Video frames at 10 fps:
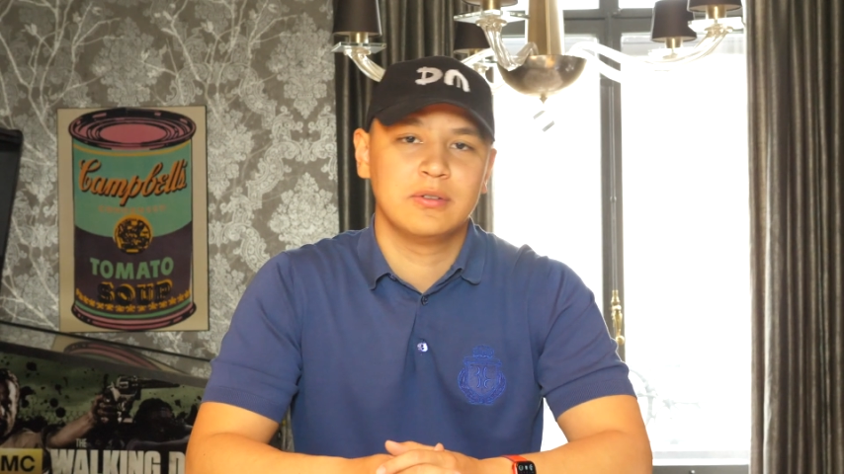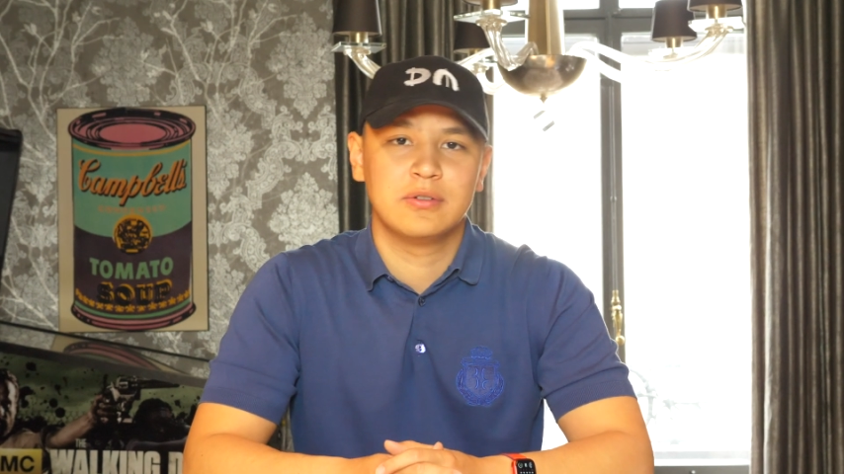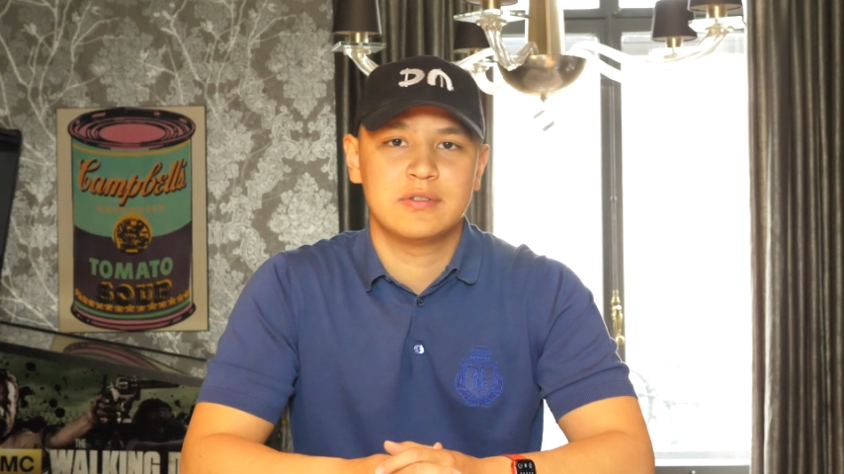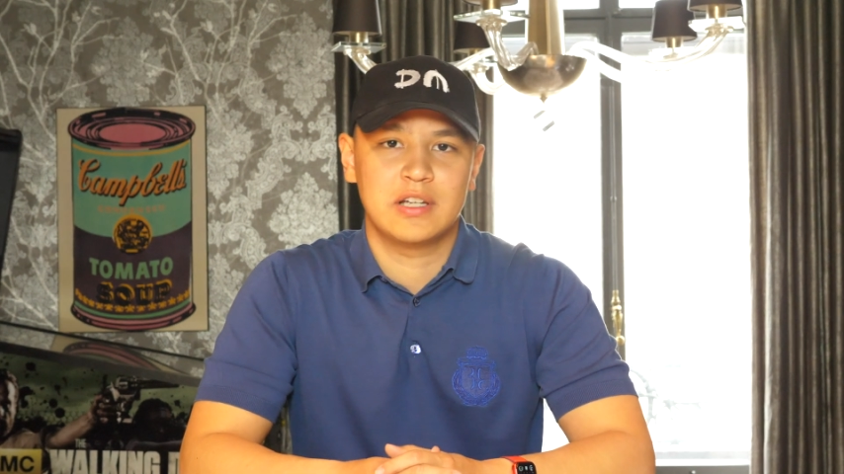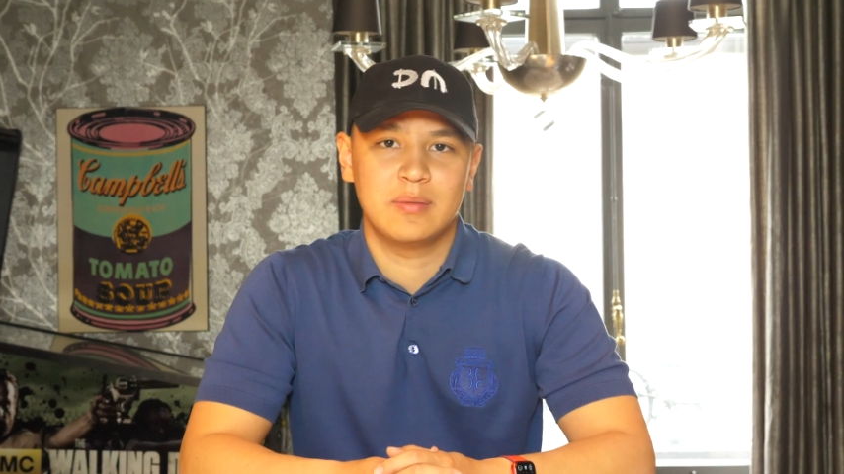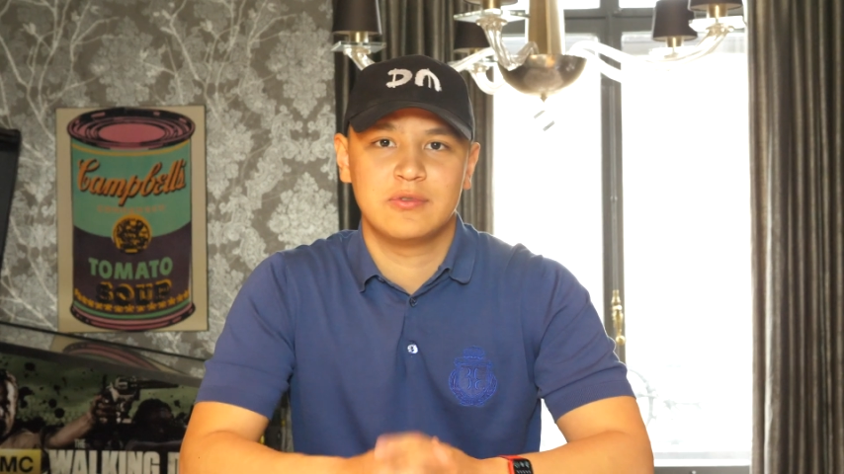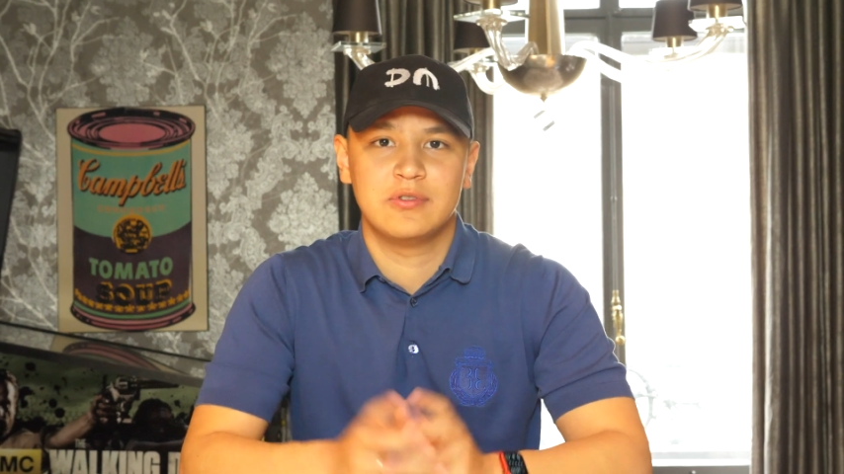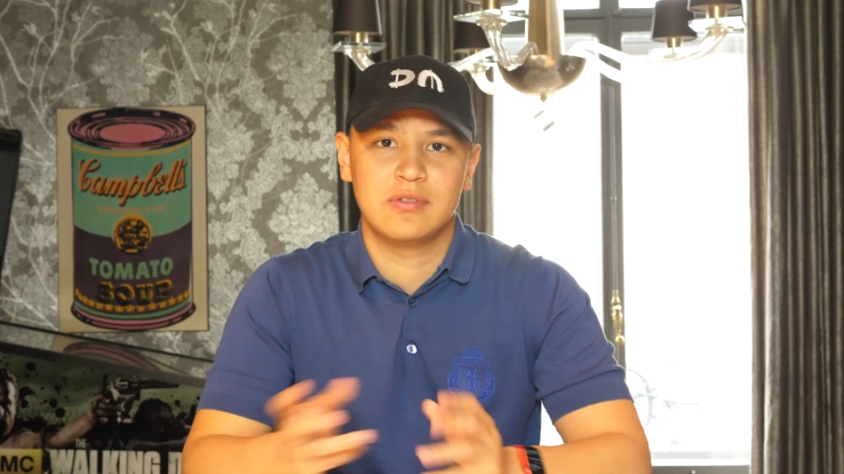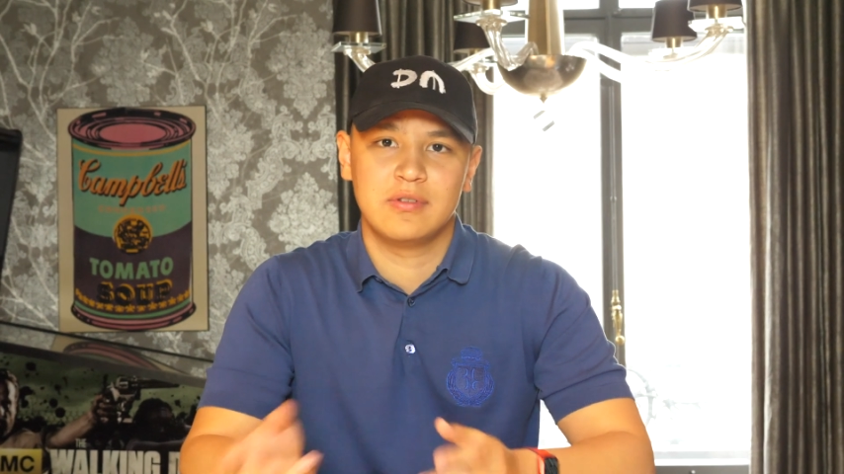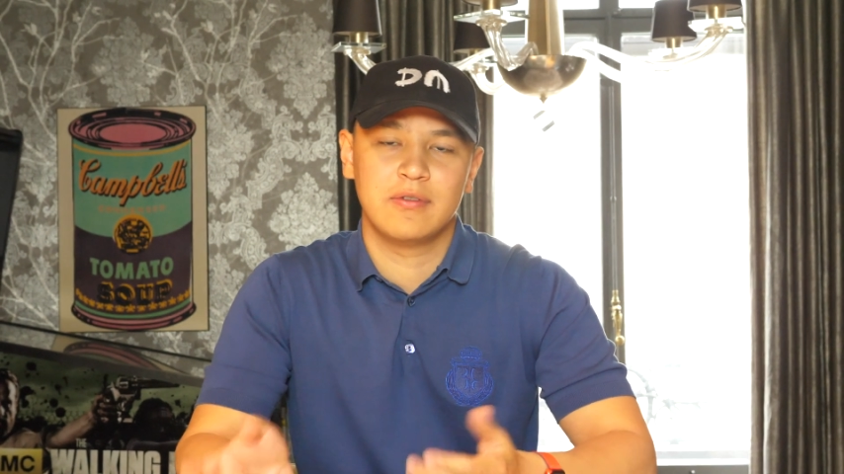a long time
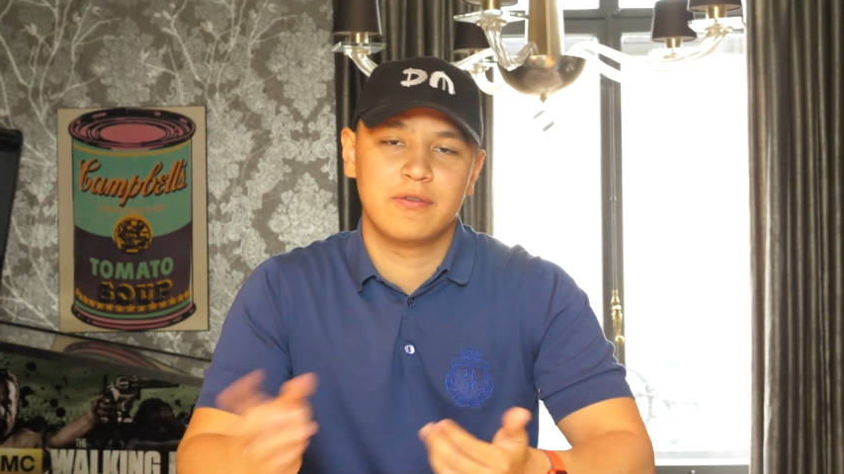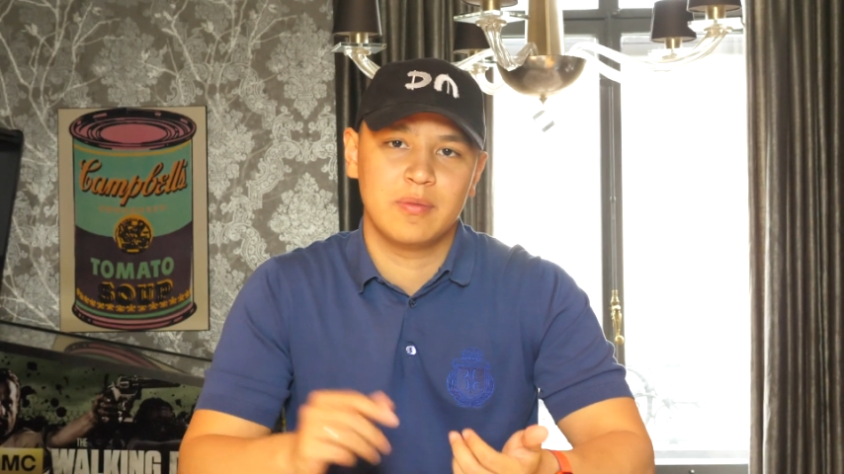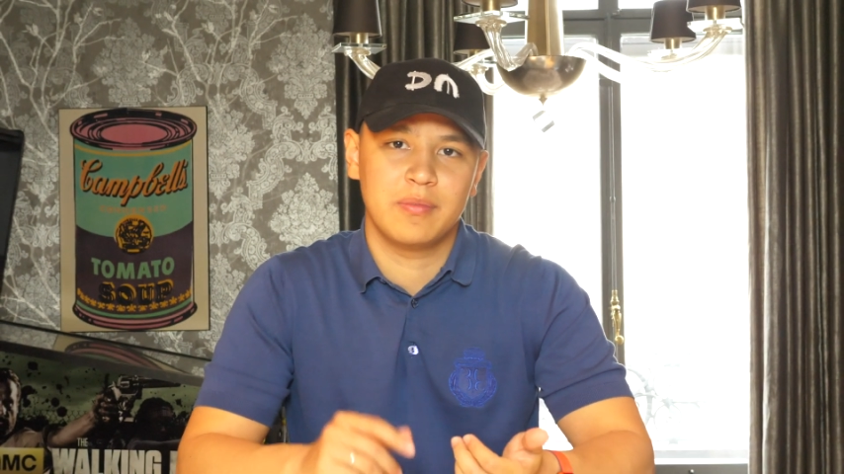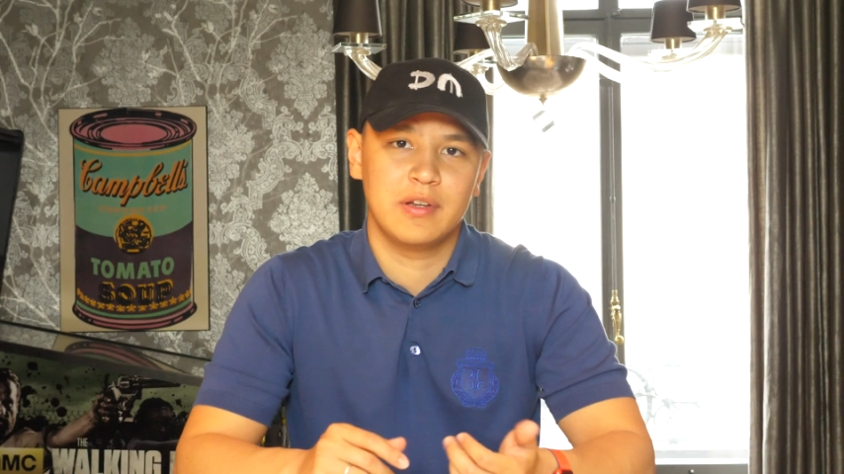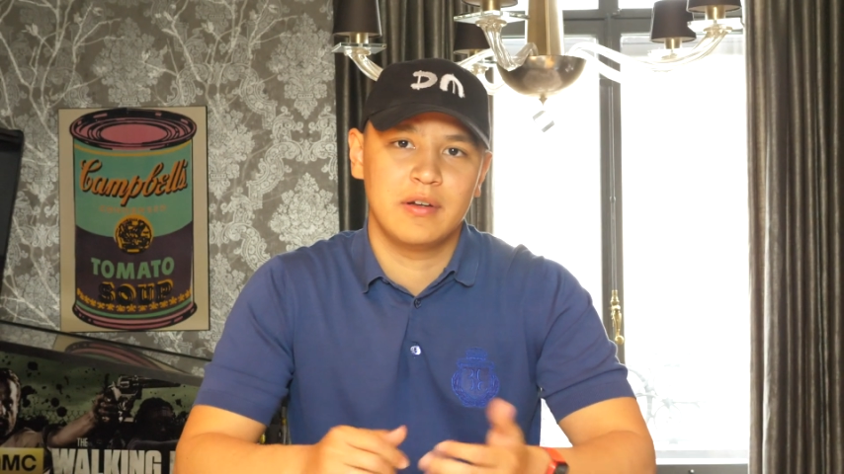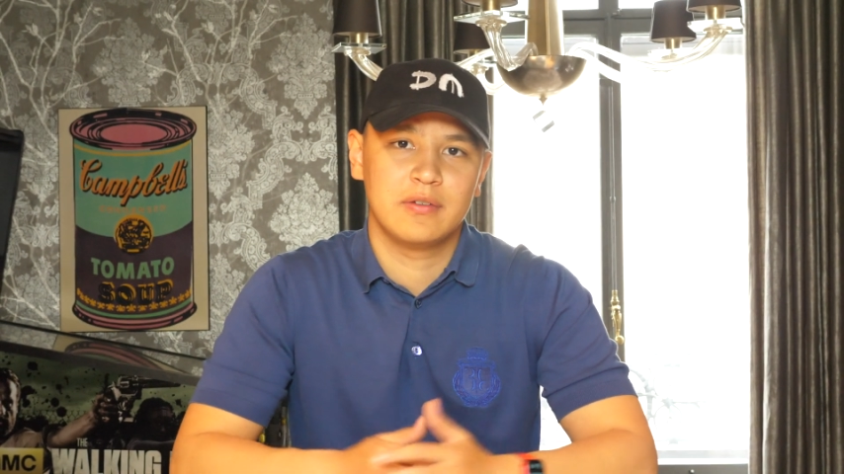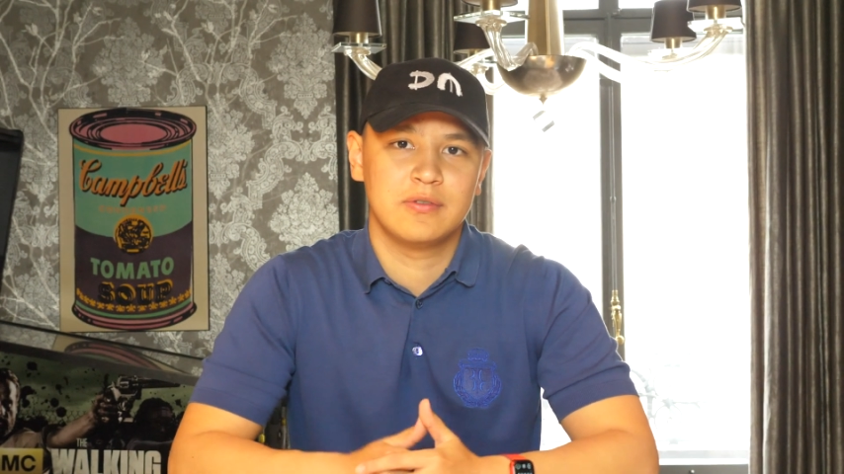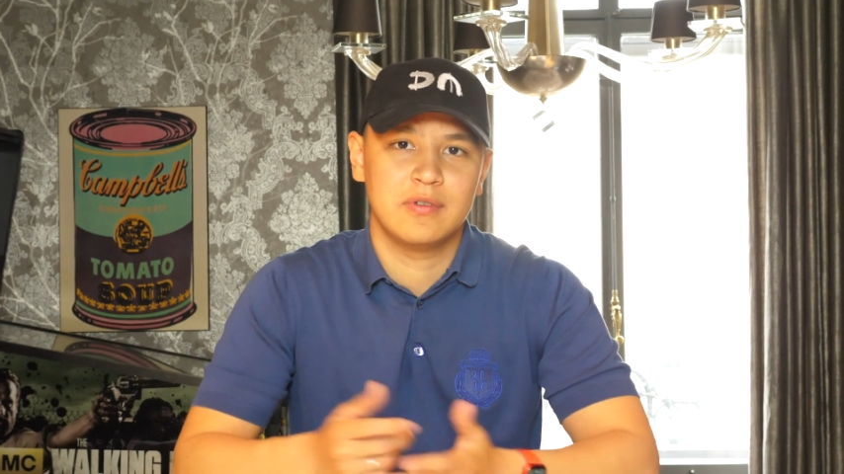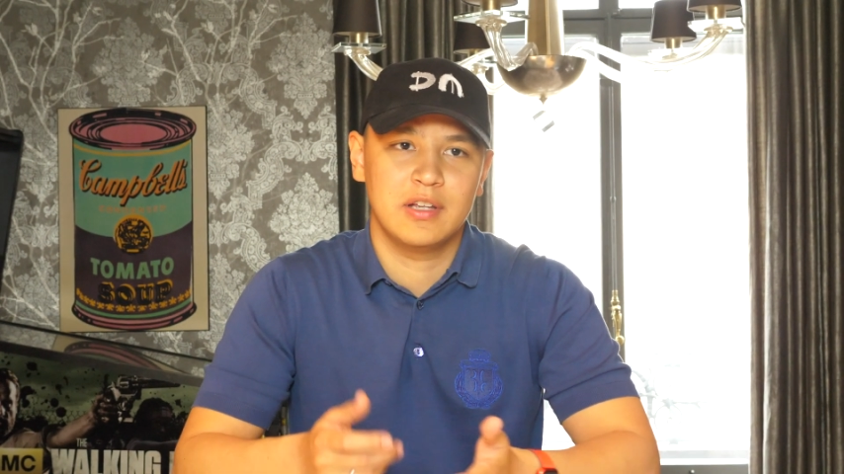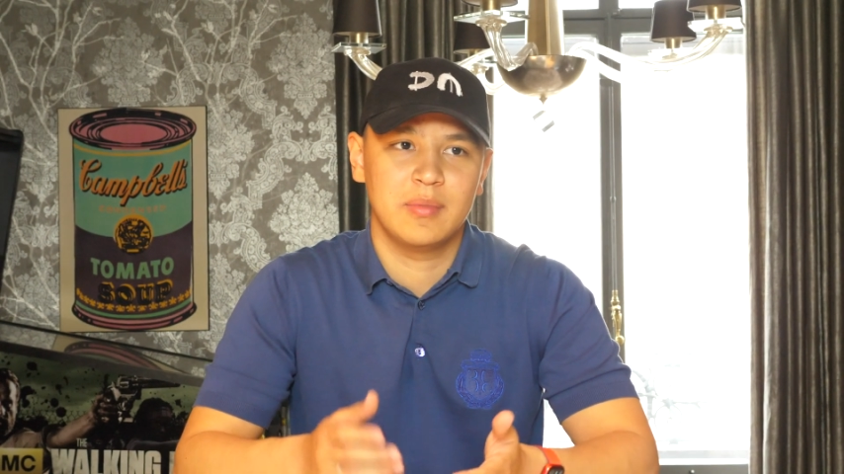to deliver from there
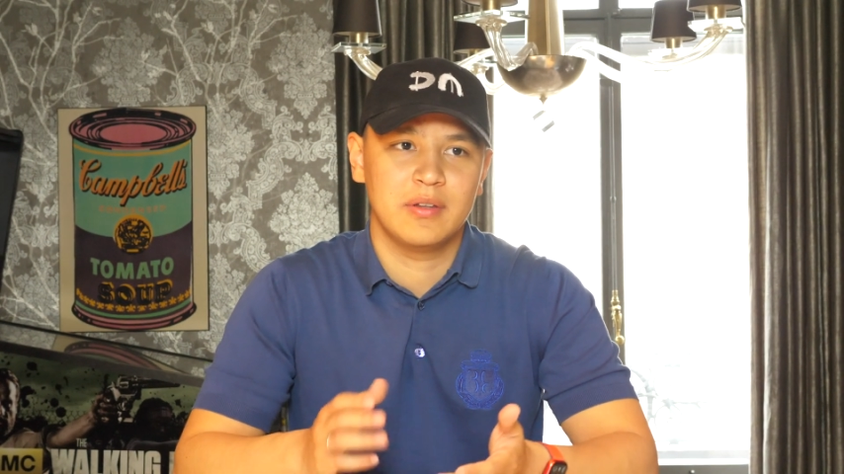to them,